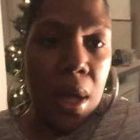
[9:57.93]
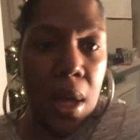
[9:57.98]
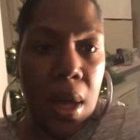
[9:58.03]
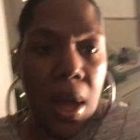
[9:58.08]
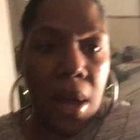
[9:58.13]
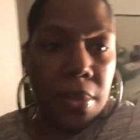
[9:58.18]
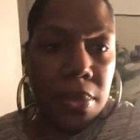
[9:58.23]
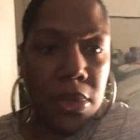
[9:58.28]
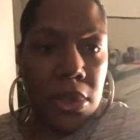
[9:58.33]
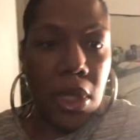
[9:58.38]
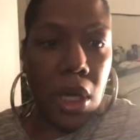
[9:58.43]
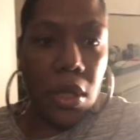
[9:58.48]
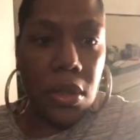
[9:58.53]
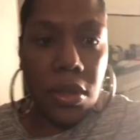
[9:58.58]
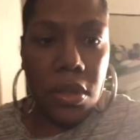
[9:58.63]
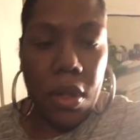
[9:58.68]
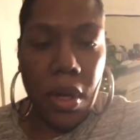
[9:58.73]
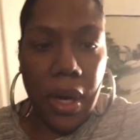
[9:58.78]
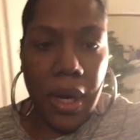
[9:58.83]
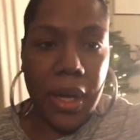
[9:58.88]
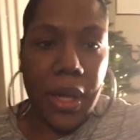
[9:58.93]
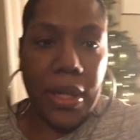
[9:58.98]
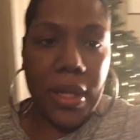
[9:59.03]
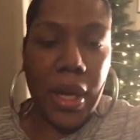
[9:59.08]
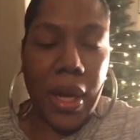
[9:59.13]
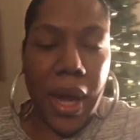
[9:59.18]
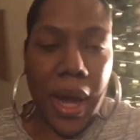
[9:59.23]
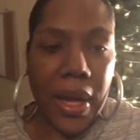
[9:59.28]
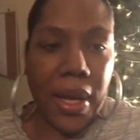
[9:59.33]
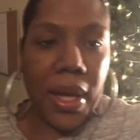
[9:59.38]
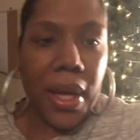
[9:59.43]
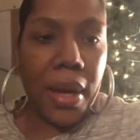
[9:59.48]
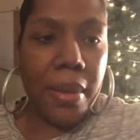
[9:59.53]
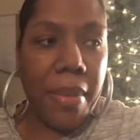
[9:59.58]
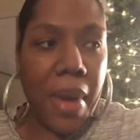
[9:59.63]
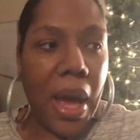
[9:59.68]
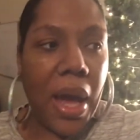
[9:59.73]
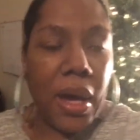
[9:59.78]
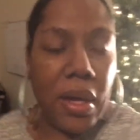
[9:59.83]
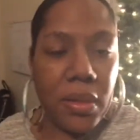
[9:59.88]
I'm so sorry that the lighting in my
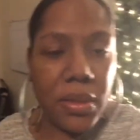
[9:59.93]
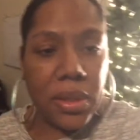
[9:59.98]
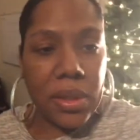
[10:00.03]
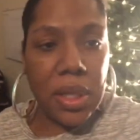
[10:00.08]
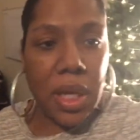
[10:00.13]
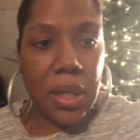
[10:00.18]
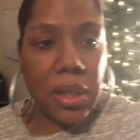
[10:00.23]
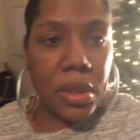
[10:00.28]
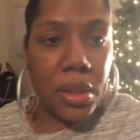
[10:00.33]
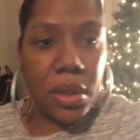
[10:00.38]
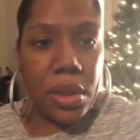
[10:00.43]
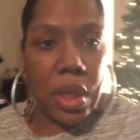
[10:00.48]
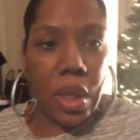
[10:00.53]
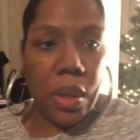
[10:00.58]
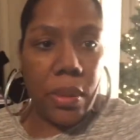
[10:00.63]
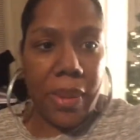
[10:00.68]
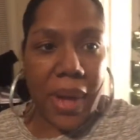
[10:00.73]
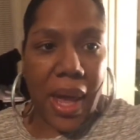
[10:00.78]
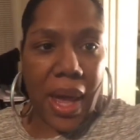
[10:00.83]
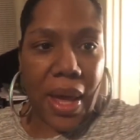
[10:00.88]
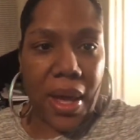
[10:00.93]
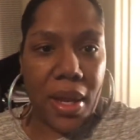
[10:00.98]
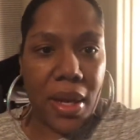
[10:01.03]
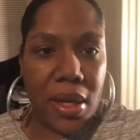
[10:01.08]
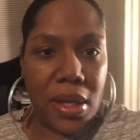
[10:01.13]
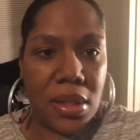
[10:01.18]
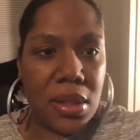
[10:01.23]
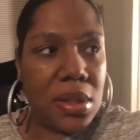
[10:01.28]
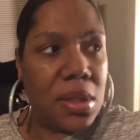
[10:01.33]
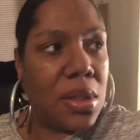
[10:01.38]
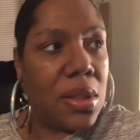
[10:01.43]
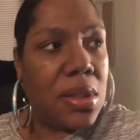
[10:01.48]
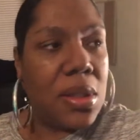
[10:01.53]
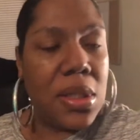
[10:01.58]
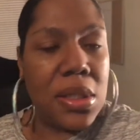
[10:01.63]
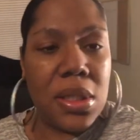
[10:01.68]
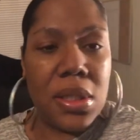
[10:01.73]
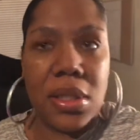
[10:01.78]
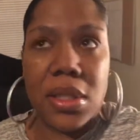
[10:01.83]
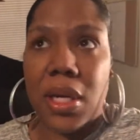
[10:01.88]
house sucks so bad.
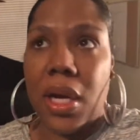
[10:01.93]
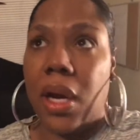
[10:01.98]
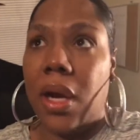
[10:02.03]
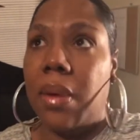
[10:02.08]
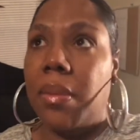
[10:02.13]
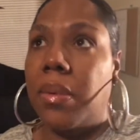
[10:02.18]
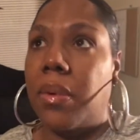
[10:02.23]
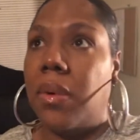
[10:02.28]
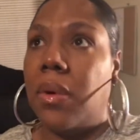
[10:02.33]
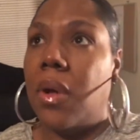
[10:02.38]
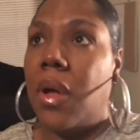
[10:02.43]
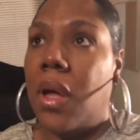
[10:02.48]
This is terrible.